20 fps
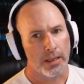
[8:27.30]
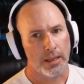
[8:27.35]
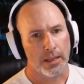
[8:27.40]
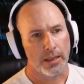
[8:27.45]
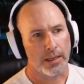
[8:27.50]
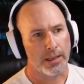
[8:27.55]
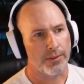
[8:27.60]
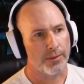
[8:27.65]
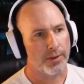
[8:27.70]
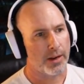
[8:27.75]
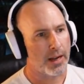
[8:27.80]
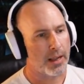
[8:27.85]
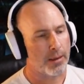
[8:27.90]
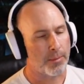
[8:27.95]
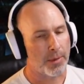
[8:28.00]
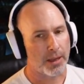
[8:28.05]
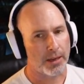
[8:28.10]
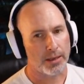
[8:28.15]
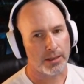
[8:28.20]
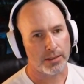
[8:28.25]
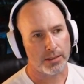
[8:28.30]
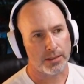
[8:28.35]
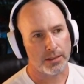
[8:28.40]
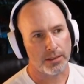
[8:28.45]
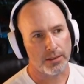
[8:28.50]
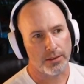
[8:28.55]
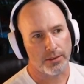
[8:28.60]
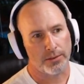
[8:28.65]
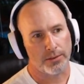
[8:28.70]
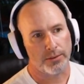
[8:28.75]
Give it an A-.
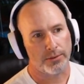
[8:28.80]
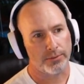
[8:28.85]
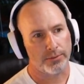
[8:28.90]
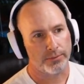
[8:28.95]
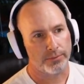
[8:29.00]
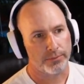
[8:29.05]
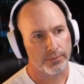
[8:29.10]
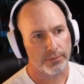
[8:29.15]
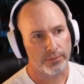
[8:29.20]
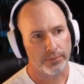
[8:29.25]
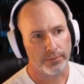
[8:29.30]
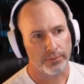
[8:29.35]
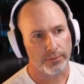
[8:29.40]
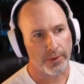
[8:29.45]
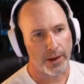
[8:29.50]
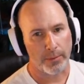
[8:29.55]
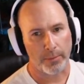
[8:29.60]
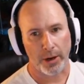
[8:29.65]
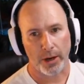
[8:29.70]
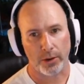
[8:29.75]
Your vampire